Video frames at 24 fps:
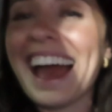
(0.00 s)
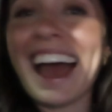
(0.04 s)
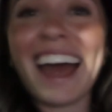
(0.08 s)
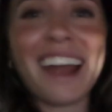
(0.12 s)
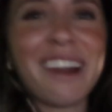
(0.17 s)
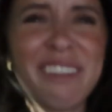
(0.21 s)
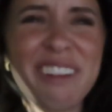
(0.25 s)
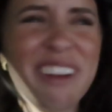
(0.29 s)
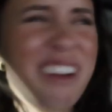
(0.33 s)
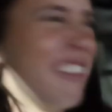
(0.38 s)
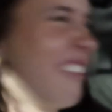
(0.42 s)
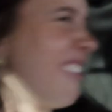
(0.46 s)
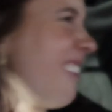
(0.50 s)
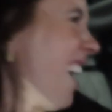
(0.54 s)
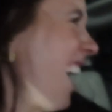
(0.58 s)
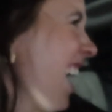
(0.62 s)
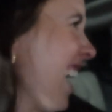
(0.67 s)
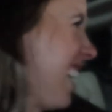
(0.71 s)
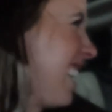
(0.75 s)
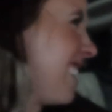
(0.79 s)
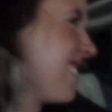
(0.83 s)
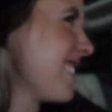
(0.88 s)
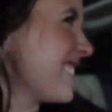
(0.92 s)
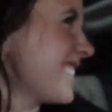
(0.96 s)
I don't know
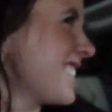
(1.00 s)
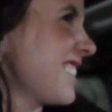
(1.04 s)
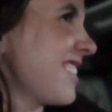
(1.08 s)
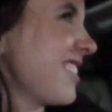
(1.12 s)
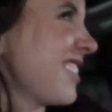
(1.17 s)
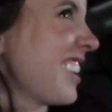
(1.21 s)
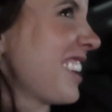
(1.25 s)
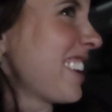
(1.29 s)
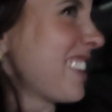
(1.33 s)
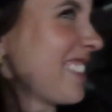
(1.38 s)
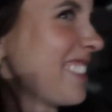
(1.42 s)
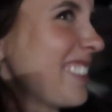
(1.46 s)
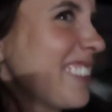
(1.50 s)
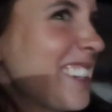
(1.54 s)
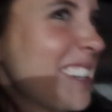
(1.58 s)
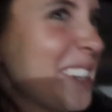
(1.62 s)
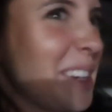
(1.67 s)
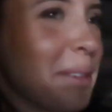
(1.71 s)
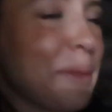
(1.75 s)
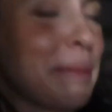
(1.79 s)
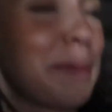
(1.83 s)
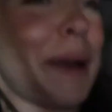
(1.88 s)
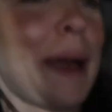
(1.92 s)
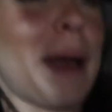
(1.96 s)
why. I just am not a
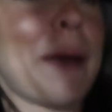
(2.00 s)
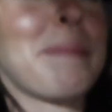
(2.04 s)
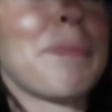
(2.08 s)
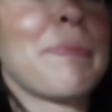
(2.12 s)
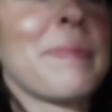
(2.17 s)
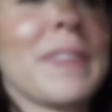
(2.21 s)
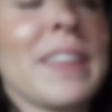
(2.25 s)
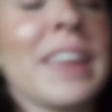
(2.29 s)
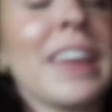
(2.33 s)
looker, but...